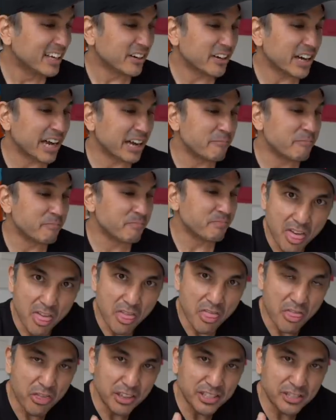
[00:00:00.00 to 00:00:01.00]
Okay,
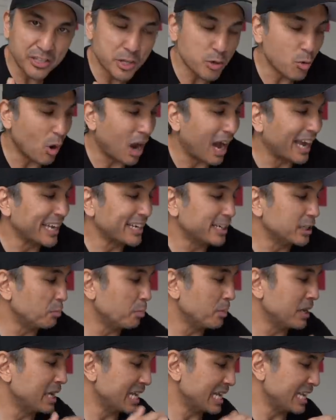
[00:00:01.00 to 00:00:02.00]
this new
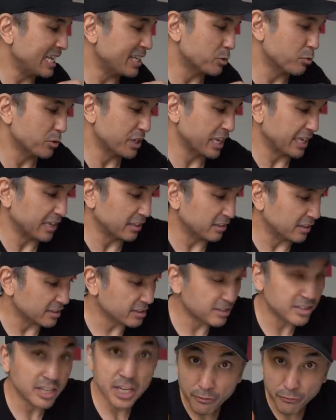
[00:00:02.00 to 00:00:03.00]
item is
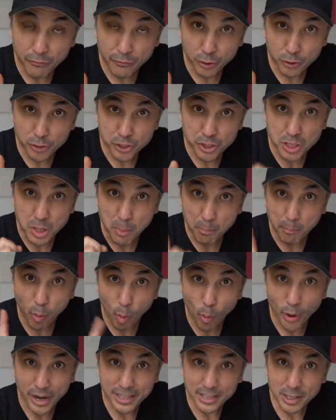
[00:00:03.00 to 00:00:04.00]
ridiculous. First
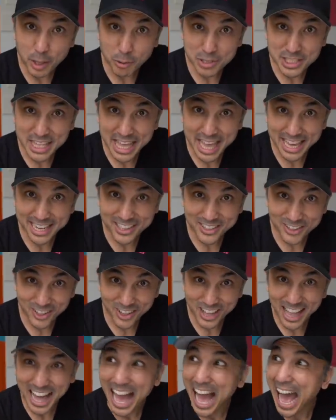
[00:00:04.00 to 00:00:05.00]
point, notice the
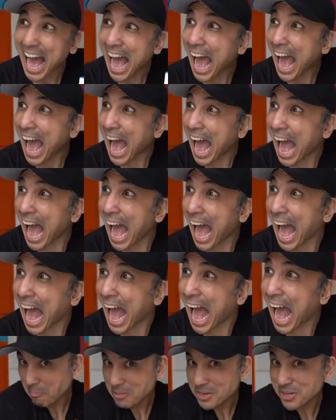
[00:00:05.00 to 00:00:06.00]
handle.
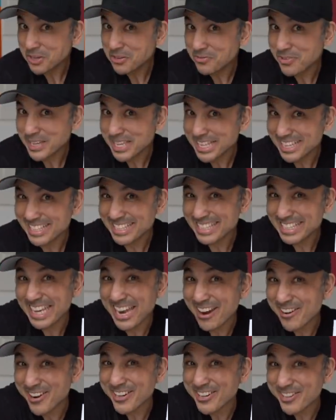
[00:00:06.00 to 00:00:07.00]
Convenience,
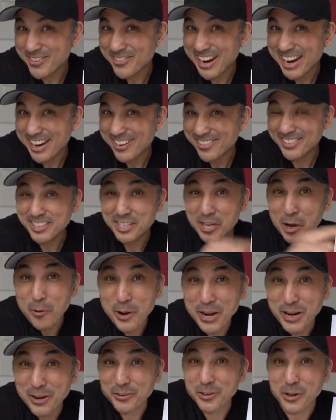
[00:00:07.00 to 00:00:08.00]
carry it around, go
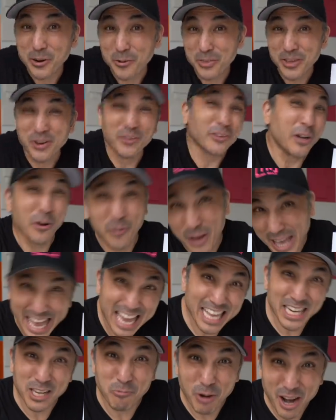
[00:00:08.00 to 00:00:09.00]
here, go there, go
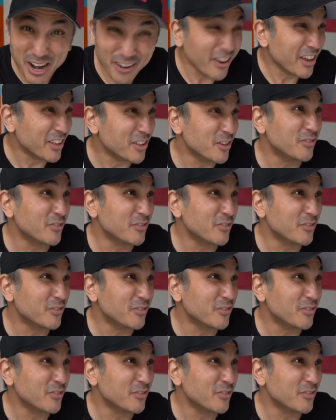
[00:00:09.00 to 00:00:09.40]
anywhere.